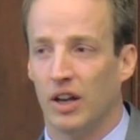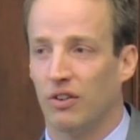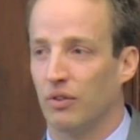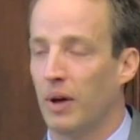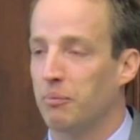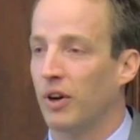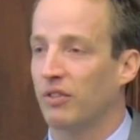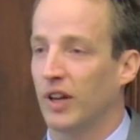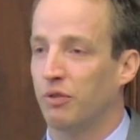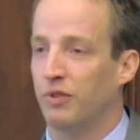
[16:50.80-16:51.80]
It's
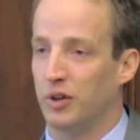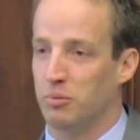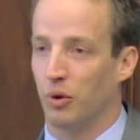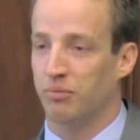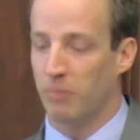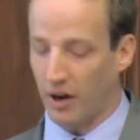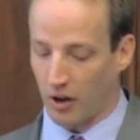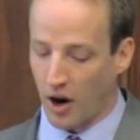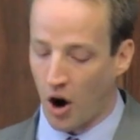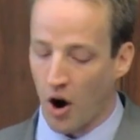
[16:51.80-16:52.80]
much less visible. It's a
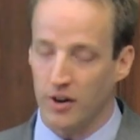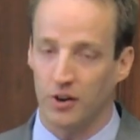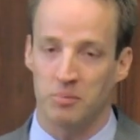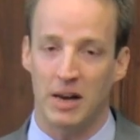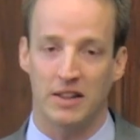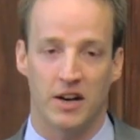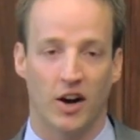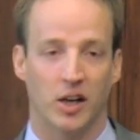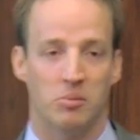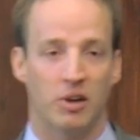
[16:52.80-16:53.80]
lot harder to make the
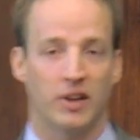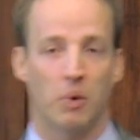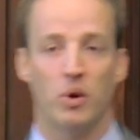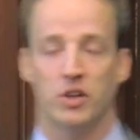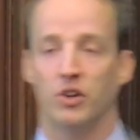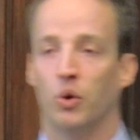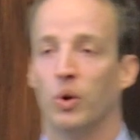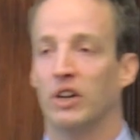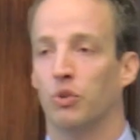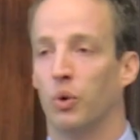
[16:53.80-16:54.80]
argument that what you're
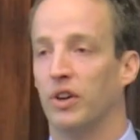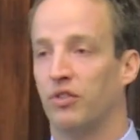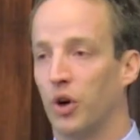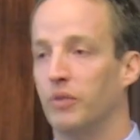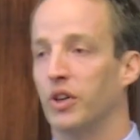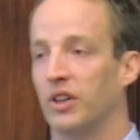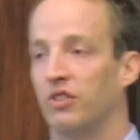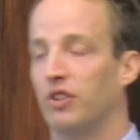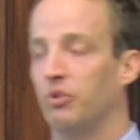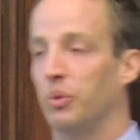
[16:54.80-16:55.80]
doing is going to serve your
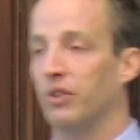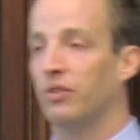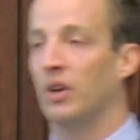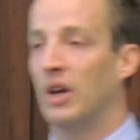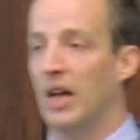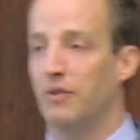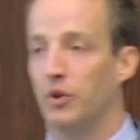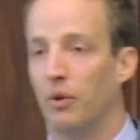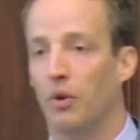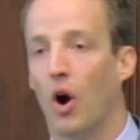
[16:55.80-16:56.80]
constituents if
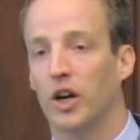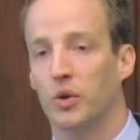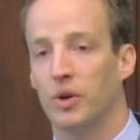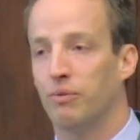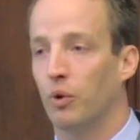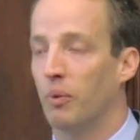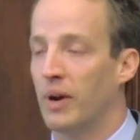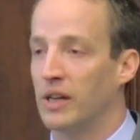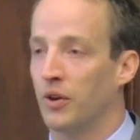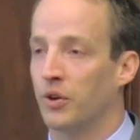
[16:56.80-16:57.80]
you're arguing for
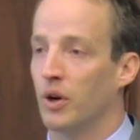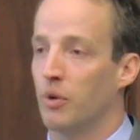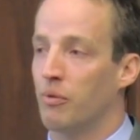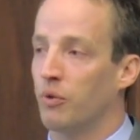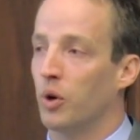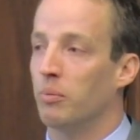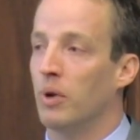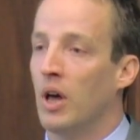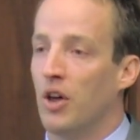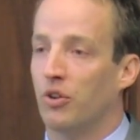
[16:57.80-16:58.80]
regulatory reform.
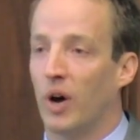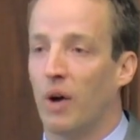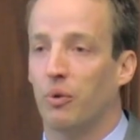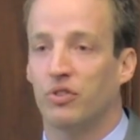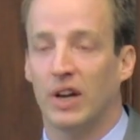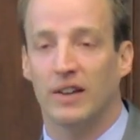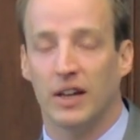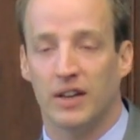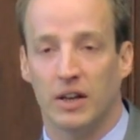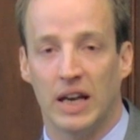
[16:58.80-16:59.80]
So I would say
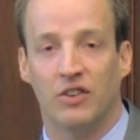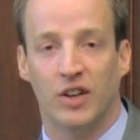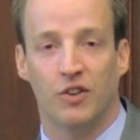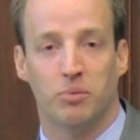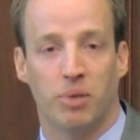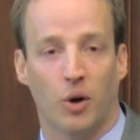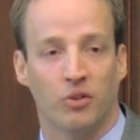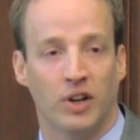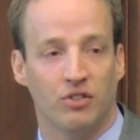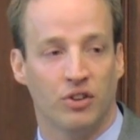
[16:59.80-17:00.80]
that the incentives of
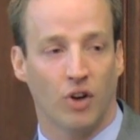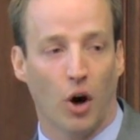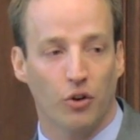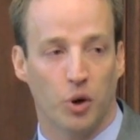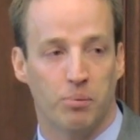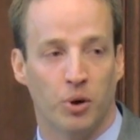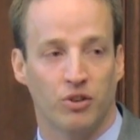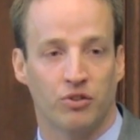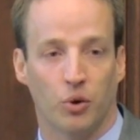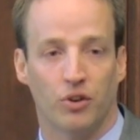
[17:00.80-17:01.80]
politicians also
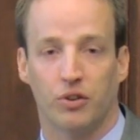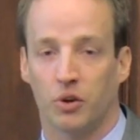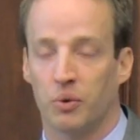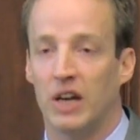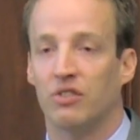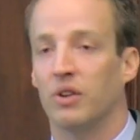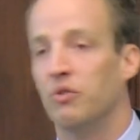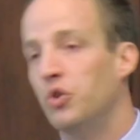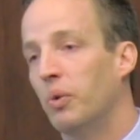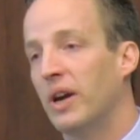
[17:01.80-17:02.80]
push towards the creation
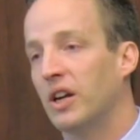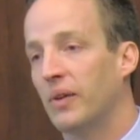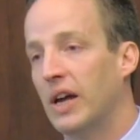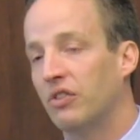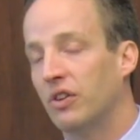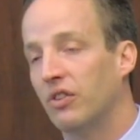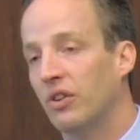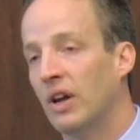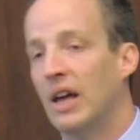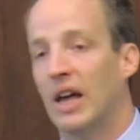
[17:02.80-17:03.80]
of new regulations
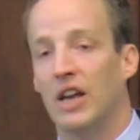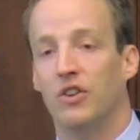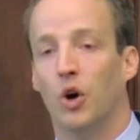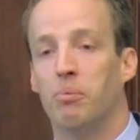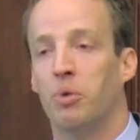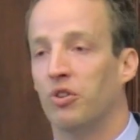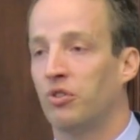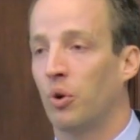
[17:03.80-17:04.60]
and don't push